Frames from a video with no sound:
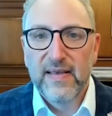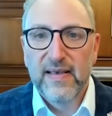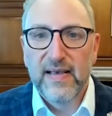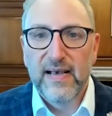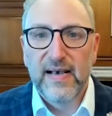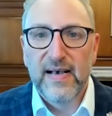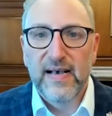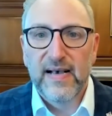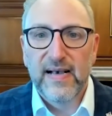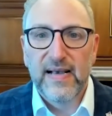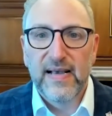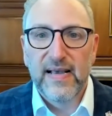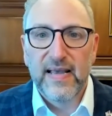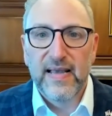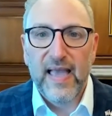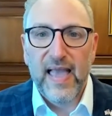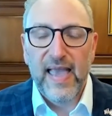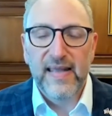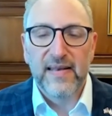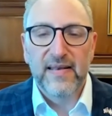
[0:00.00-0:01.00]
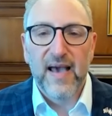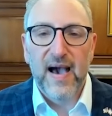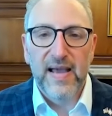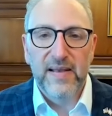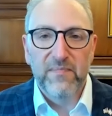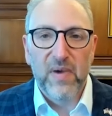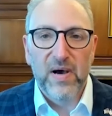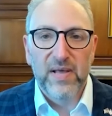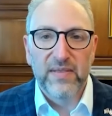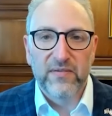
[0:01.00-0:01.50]

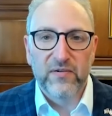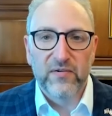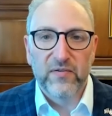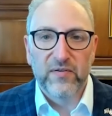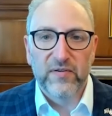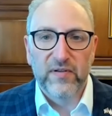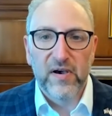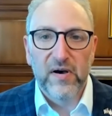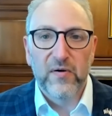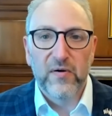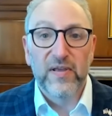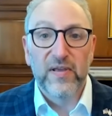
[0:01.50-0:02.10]
8-9 months or so,